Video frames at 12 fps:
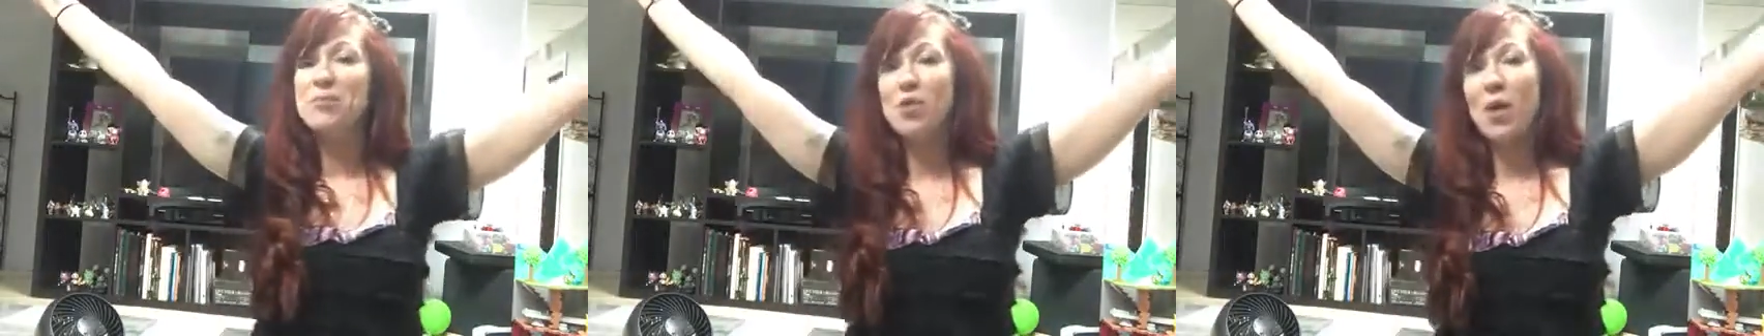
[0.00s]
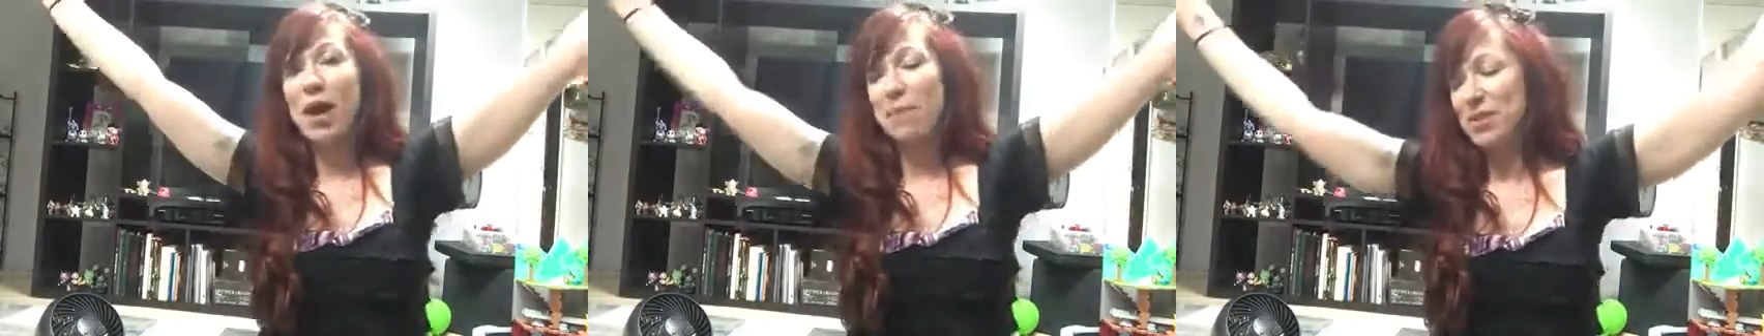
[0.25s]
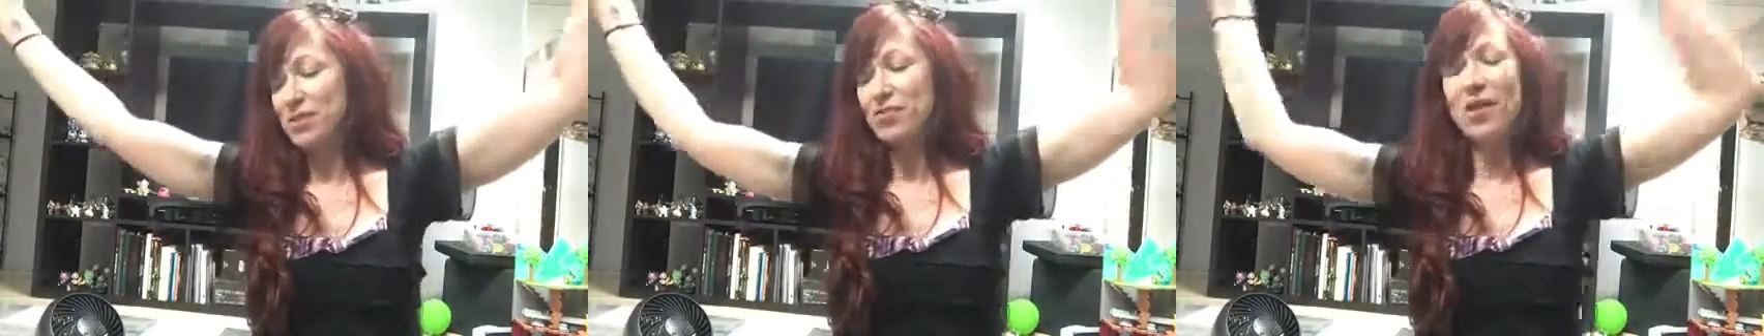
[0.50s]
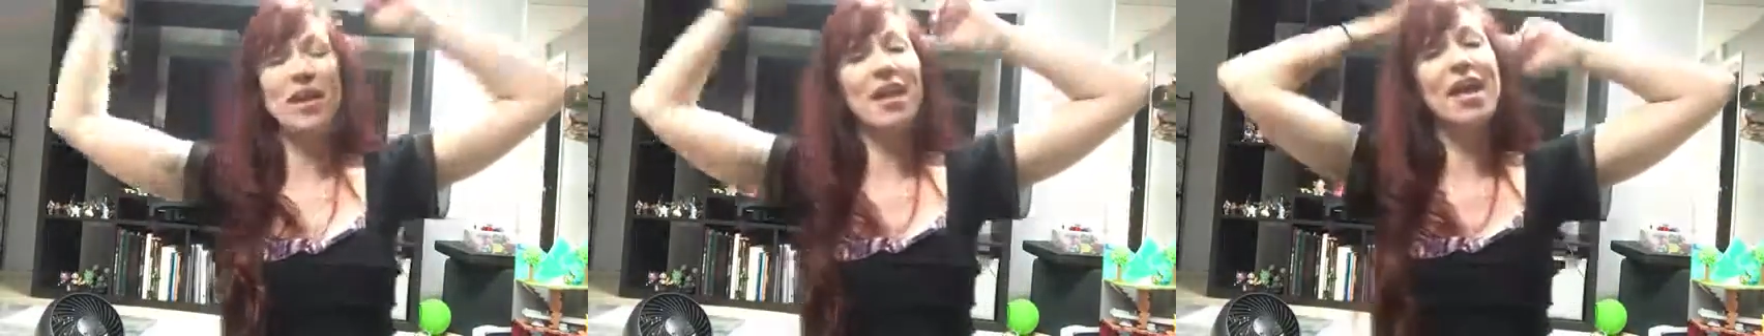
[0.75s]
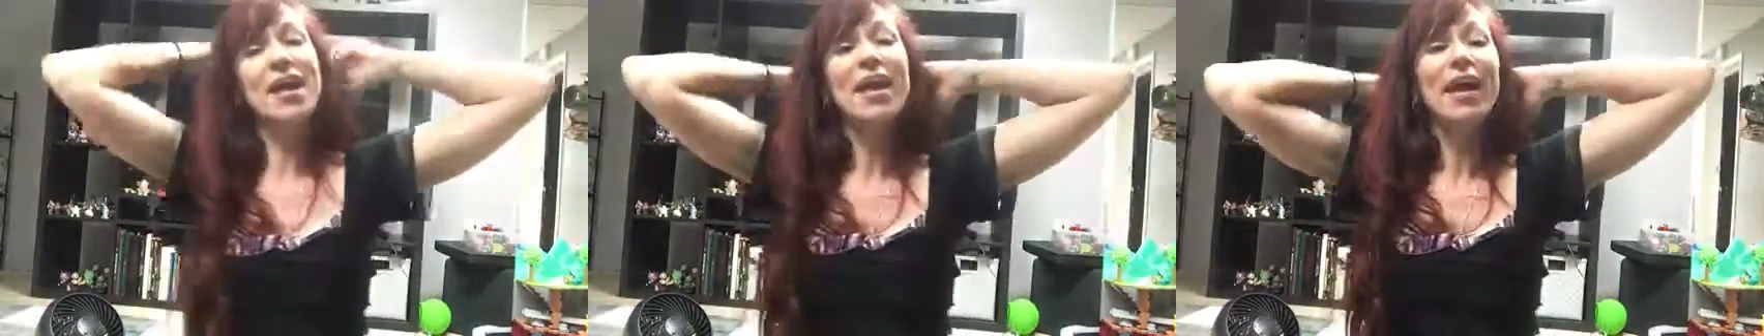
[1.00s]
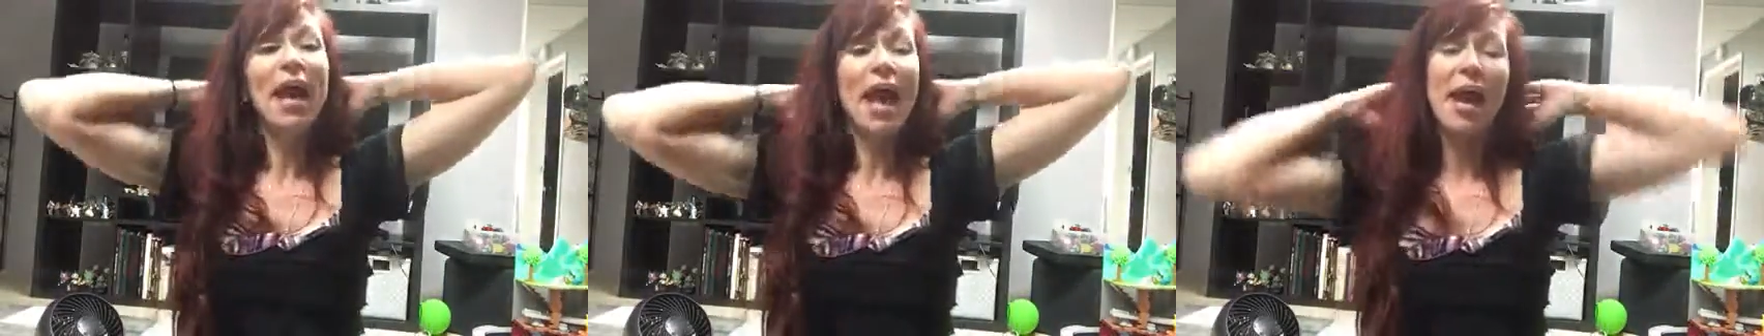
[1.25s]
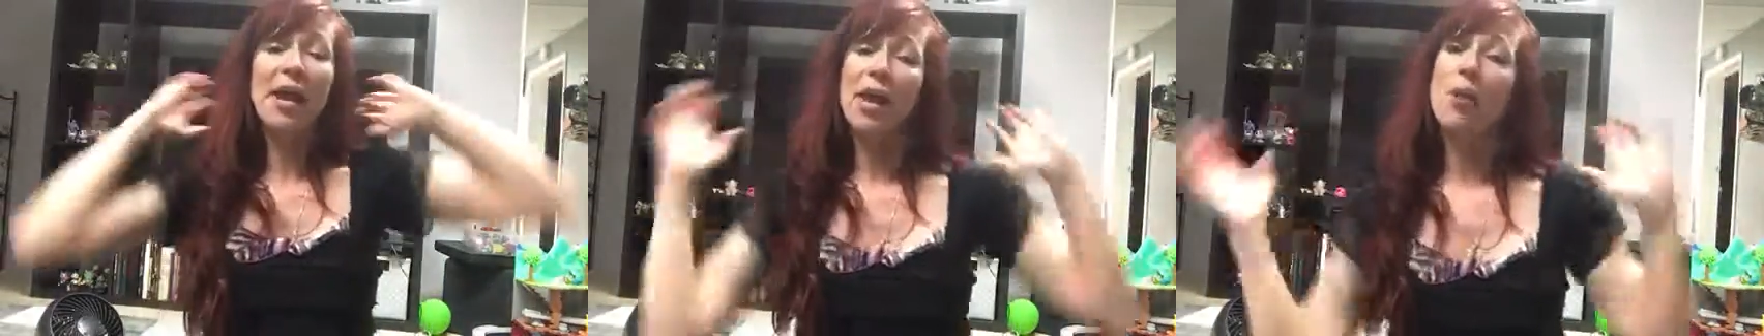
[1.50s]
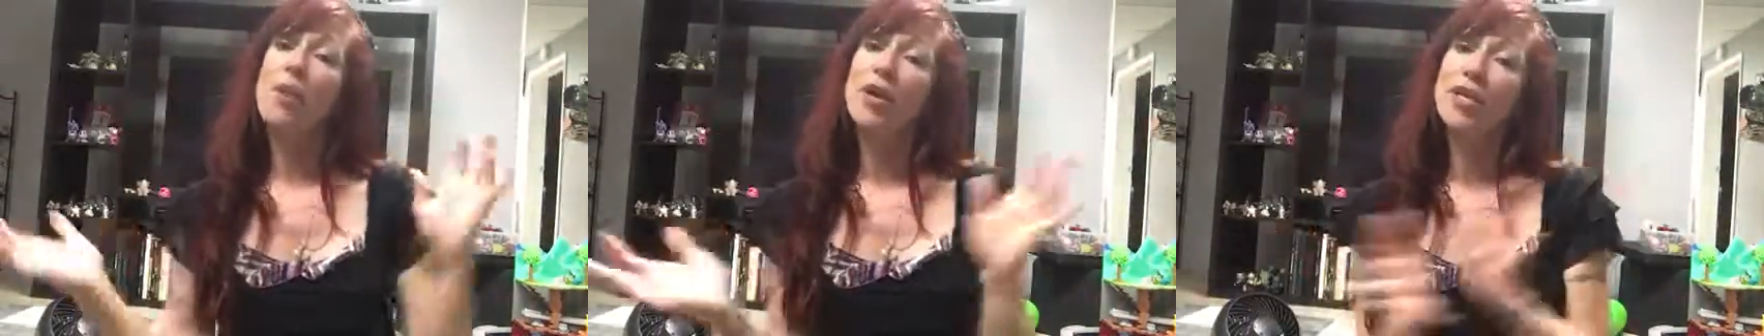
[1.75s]
I'm so happy it's Friday.
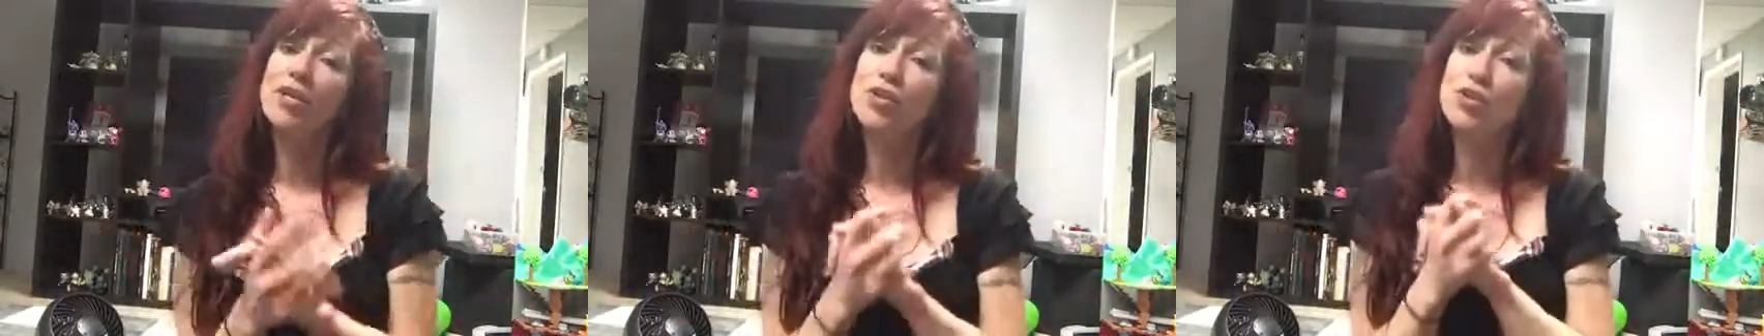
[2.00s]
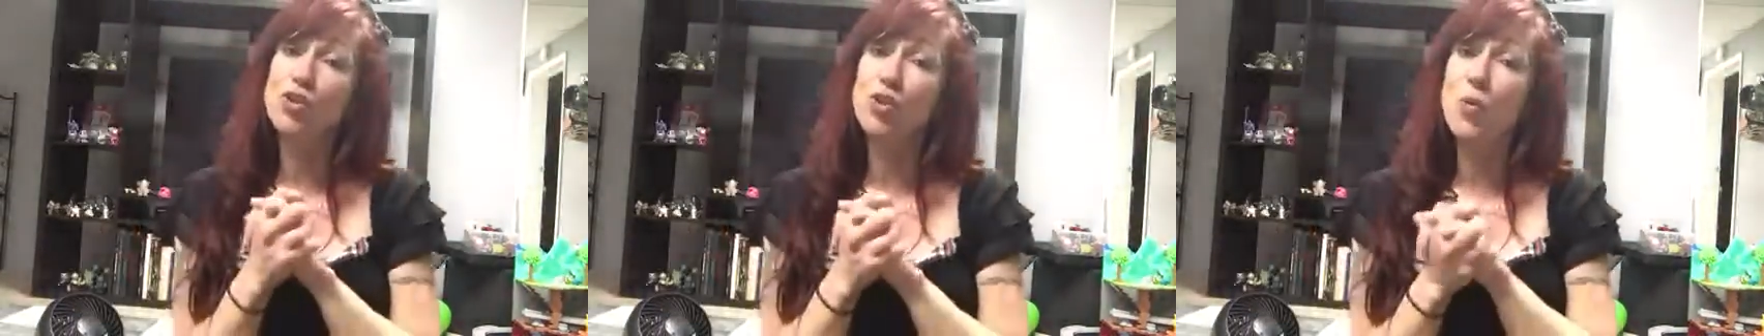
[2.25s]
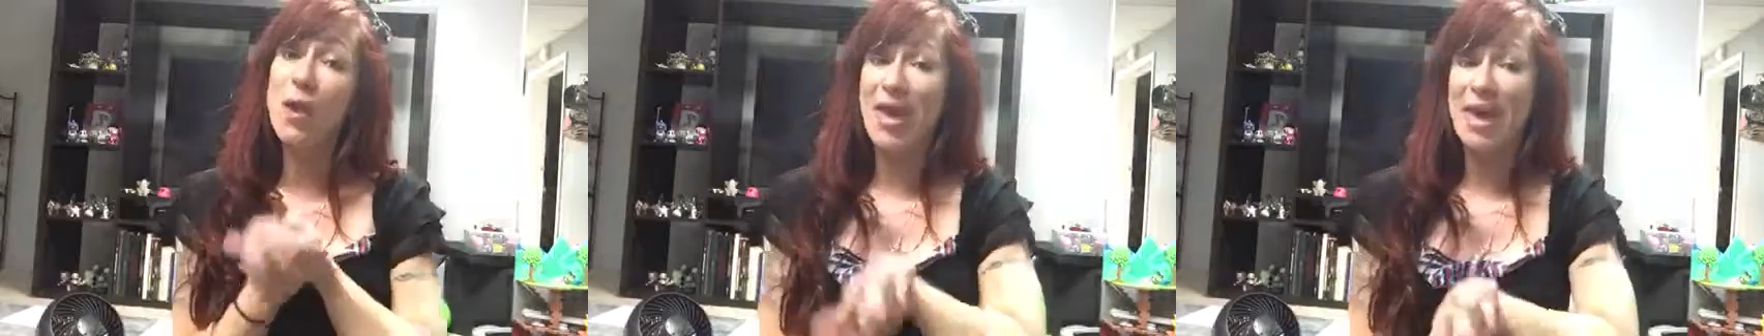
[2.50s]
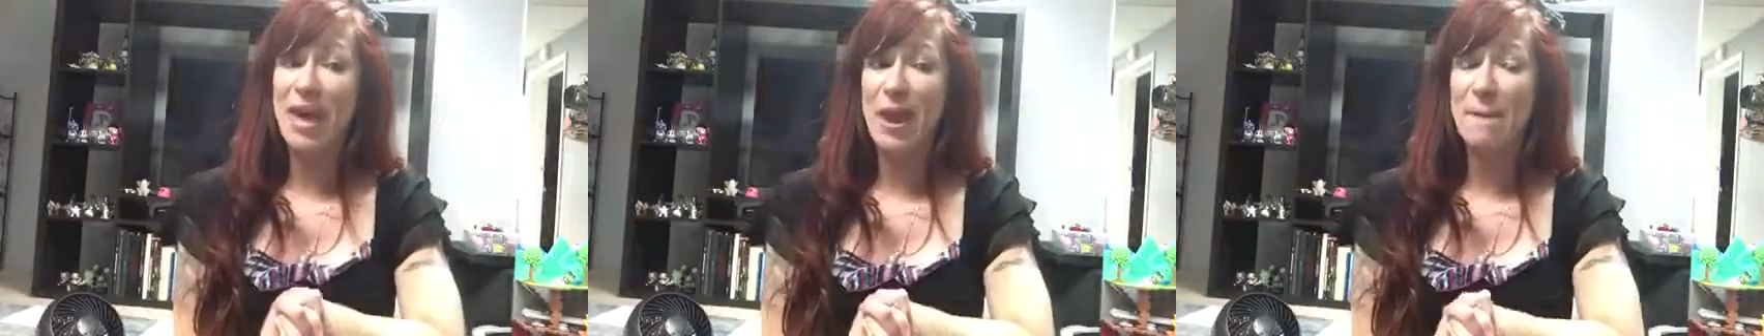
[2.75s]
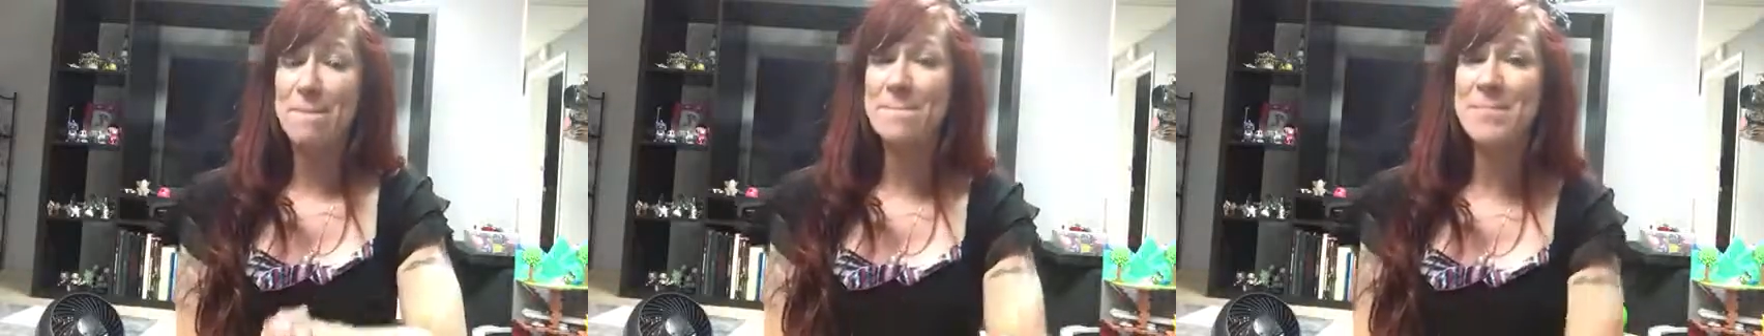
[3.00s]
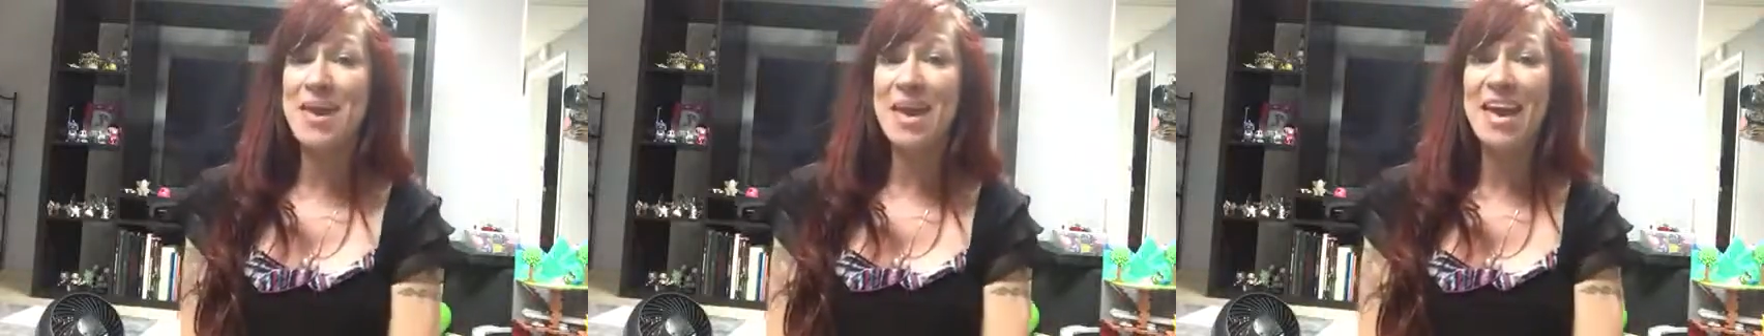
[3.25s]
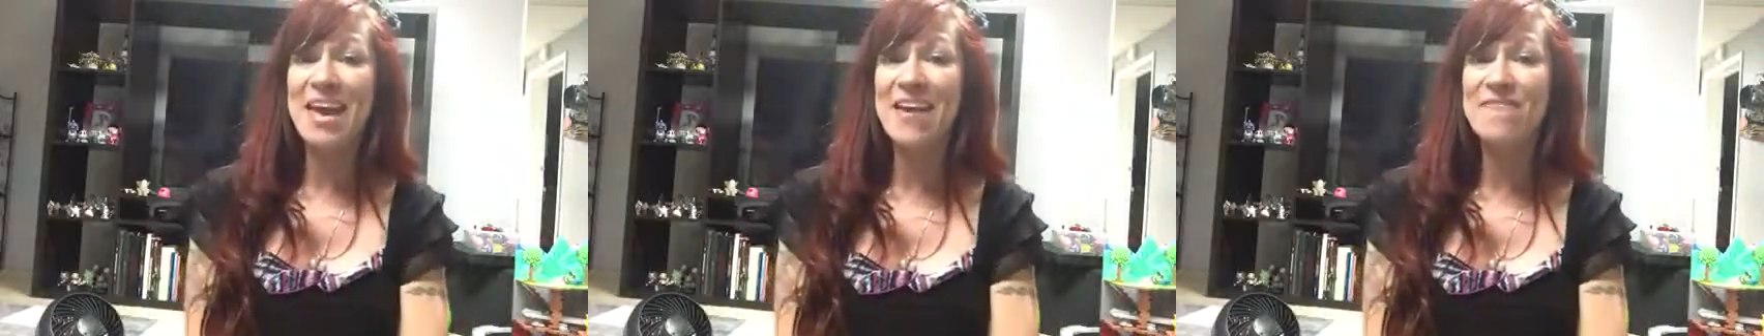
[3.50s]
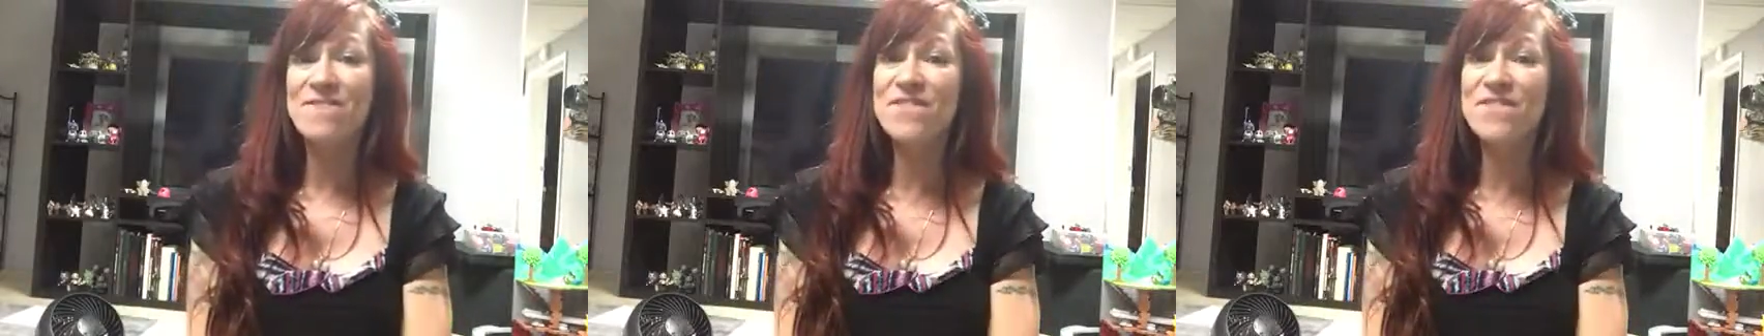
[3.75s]
And I wanted to do a May